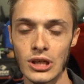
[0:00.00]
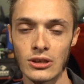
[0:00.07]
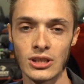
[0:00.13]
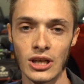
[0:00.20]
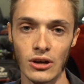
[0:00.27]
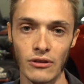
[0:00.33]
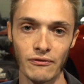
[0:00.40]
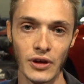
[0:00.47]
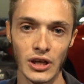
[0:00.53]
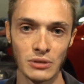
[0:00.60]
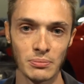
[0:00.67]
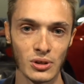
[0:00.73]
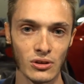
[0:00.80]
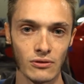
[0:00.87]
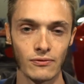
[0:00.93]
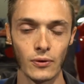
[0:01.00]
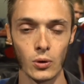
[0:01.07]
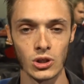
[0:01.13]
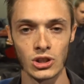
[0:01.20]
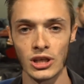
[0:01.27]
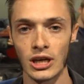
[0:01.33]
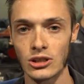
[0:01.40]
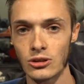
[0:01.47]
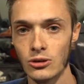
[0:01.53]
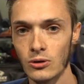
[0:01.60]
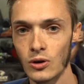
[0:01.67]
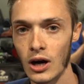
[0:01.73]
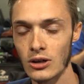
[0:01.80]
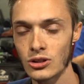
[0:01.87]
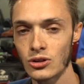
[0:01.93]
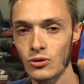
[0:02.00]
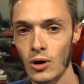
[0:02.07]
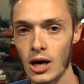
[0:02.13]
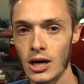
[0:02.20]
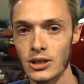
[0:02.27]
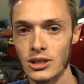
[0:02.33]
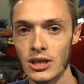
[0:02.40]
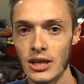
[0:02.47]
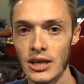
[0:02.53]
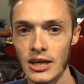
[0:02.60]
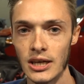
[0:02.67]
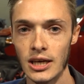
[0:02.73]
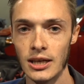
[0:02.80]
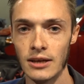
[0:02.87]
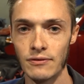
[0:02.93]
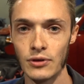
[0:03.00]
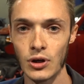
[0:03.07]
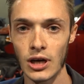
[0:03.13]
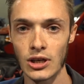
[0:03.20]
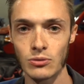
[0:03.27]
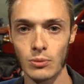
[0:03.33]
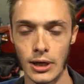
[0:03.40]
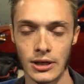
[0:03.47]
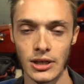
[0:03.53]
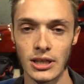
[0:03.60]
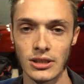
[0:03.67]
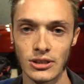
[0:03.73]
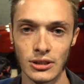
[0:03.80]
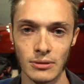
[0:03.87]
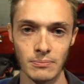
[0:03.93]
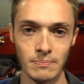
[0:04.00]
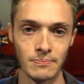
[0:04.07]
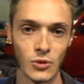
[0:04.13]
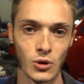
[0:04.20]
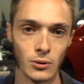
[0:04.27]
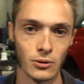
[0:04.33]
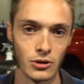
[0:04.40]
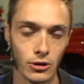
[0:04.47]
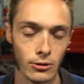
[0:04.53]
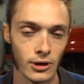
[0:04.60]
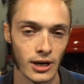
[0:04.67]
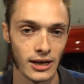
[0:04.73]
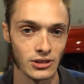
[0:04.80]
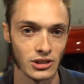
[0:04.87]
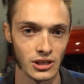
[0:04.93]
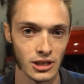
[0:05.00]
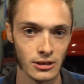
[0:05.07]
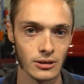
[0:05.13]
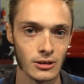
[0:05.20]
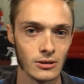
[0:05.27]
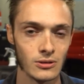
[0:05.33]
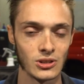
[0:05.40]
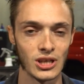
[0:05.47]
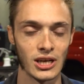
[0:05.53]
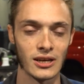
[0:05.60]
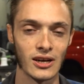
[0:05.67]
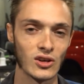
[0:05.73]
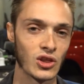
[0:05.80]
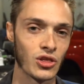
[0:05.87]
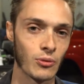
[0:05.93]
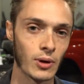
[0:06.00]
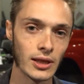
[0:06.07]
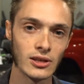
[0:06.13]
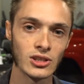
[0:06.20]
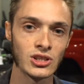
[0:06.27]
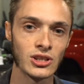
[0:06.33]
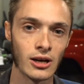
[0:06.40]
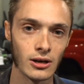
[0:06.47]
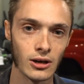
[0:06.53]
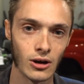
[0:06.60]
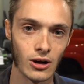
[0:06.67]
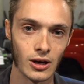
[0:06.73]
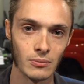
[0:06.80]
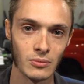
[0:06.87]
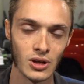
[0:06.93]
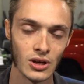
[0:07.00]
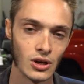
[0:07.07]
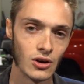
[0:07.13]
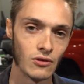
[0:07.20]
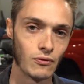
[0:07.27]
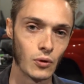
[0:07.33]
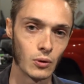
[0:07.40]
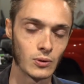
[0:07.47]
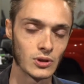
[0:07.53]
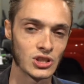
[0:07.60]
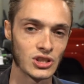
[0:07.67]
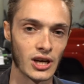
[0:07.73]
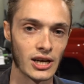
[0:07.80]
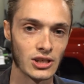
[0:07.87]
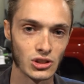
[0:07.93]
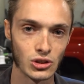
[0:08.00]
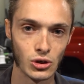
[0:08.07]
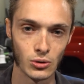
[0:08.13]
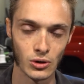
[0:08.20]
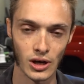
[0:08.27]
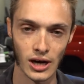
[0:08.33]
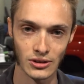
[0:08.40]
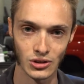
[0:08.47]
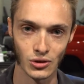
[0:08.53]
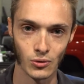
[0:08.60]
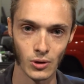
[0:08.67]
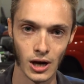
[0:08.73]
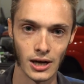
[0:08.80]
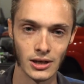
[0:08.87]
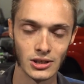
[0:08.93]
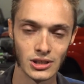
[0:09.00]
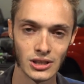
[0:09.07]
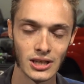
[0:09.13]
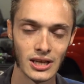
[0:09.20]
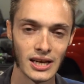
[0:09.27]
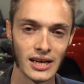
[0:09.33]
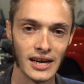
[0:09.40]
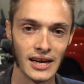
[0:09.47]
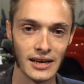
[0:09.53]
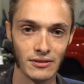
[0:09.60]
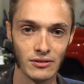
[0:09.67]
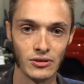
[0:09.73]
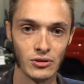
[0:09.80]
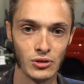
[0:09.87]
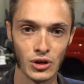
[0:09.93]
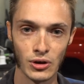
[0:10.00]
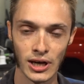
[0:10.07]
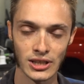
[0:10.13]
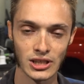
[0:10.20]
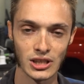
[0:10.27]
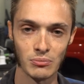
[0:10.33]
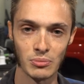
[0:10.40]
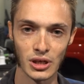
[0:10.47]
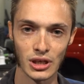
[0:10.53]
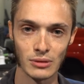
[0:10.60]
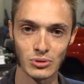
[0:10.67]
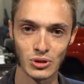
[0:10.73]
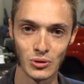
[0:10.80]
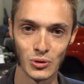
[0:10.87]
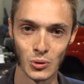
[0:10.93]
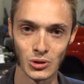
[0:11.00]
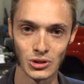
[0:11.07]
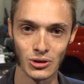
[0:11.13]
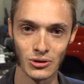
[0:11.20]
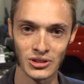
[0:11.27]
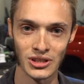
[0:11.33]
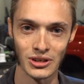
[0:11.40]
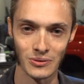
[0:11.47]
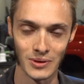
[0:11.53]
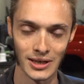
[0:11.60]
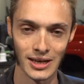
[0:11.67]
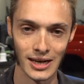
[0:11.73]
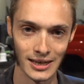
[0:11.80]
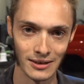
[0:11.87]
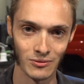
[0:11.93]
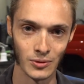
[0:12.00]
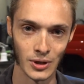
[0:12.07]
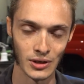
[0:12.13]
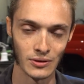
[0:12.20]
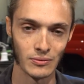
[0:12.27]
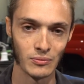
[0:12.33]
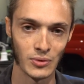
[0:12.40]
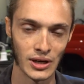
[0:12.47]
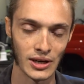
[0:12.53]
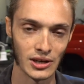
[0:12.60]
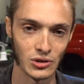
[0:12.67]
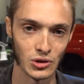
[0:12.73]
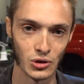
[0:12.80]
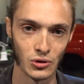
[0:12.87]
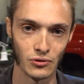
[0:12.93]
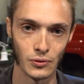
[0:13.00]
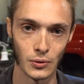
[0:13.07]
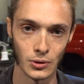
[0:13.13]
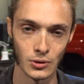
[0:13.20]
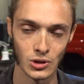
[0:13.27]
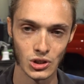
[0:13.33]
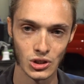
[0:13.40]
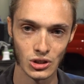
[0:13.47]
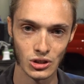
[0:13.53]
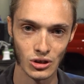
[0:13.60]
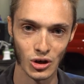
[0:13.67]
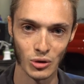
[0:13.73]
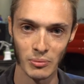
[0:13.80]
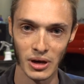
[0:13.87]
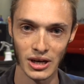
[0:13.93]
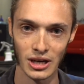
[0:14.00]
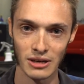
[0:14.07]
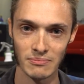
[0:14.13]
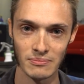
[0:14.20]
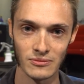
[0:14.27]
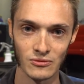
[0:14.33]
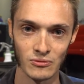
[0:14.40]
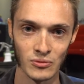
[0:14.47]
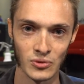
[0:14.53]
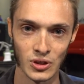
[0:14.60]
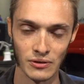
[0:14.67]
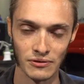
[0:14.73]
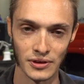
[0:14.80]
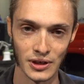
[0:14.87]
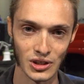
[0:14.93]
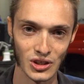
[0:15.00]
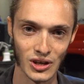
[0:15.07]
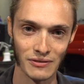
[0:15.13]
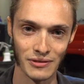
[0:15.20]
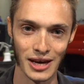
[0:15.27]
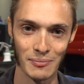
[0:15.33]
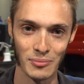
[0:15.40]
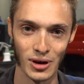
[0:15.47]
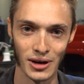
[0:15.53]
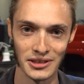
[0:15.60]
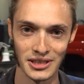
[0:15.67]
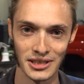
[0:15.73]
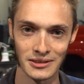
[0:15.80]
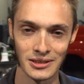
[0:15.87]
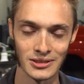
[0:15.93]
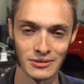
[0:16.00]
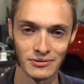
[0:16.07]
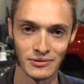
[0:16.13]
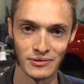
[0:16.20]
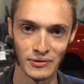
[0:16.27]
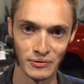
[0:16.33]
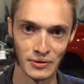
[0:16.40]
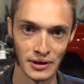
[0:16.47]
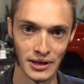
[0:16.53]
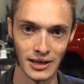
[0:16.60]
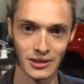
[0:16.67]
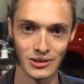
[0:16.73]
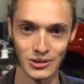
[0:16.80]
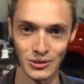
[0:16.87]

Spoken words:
Check us out at Facebook.com/cougarhousegarage. And if you guys want to get some cool Cougar House gear, check out threadless.com/cougarhousegarage. And you guys can pick up some cool shirts there. We got a Dune 4Runner shirt all made up to finish off that project as a finale.